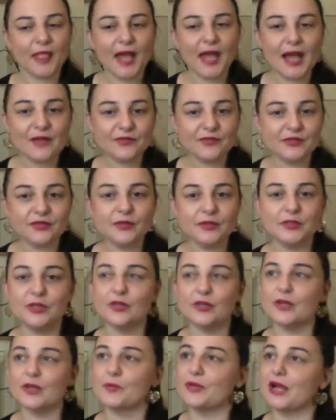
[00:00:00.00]
after the
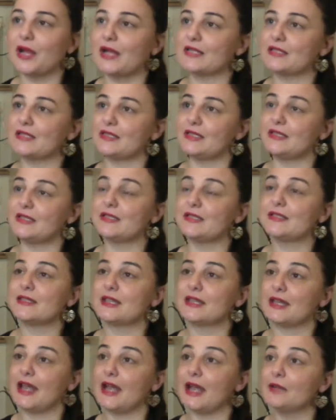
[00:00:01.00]
yoga practice
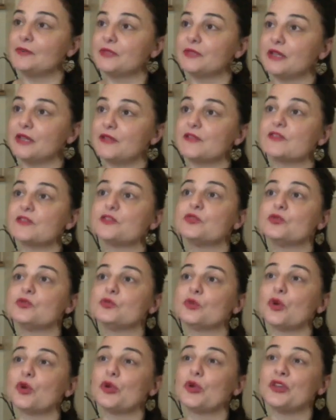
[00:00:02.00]
that helped us
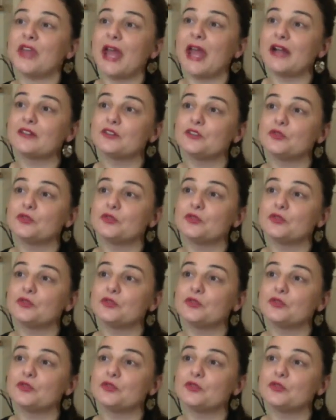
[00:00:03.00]
to connect